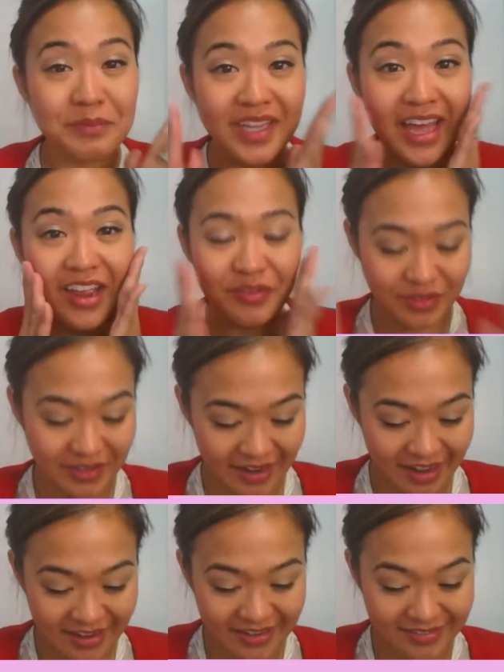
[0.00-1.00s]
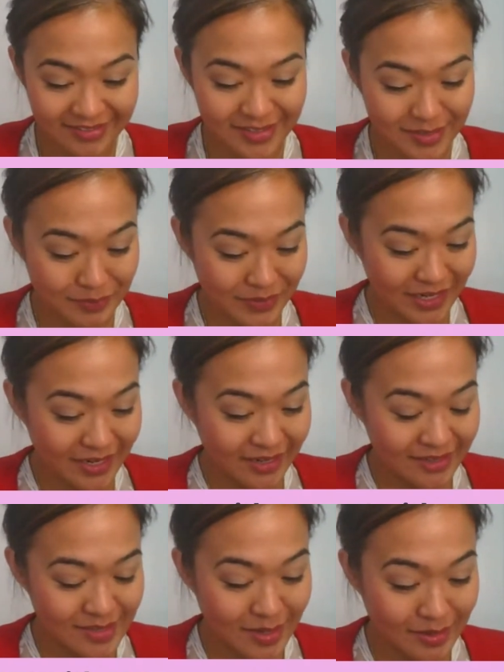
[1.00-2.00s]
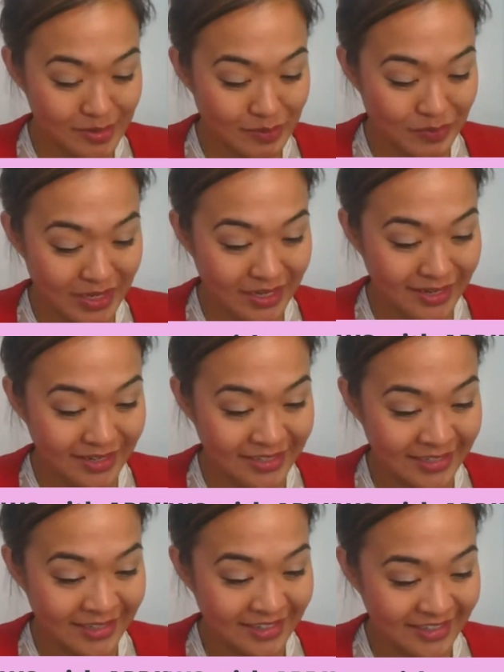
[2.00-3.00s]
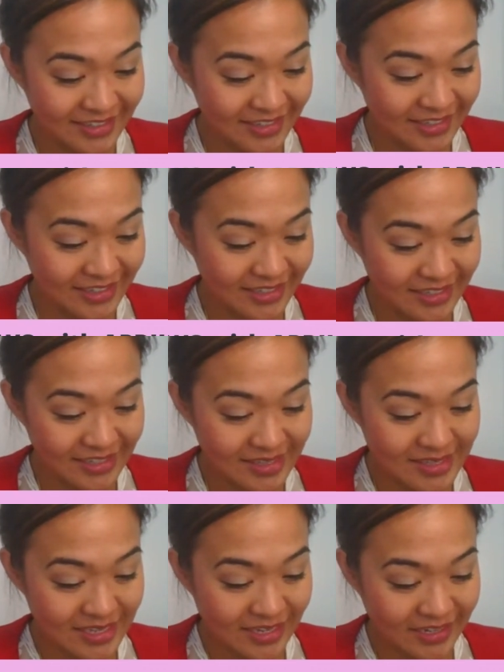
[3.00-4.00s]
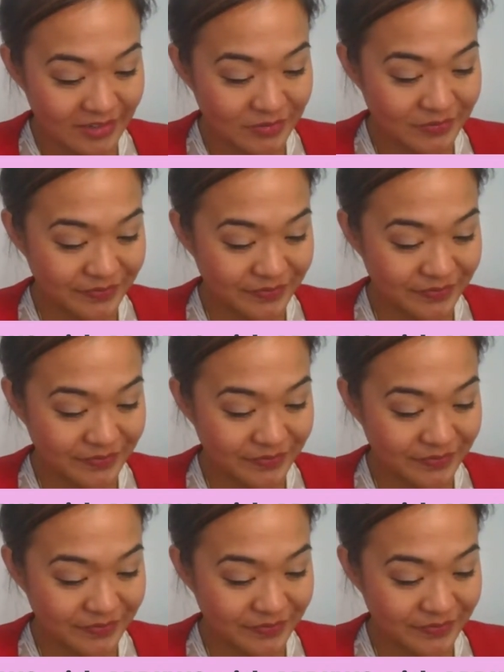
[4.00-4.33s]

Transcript: live or not. Somebody got to text me. Let's see.